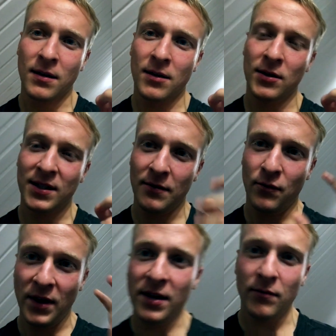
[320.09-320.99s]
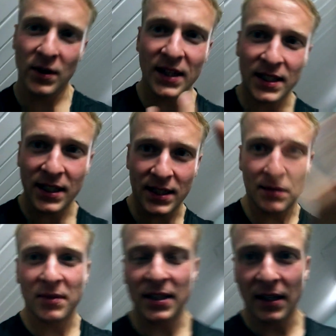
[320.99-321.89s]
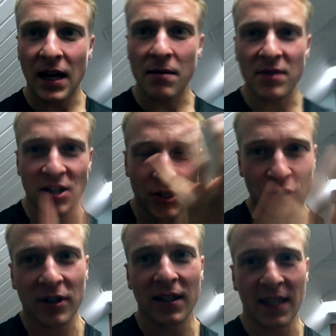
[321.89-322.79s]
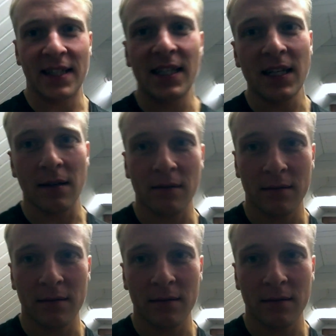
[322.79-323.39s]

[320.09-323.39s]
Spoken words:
Because when the system is in harmony, you're not gonna get sick.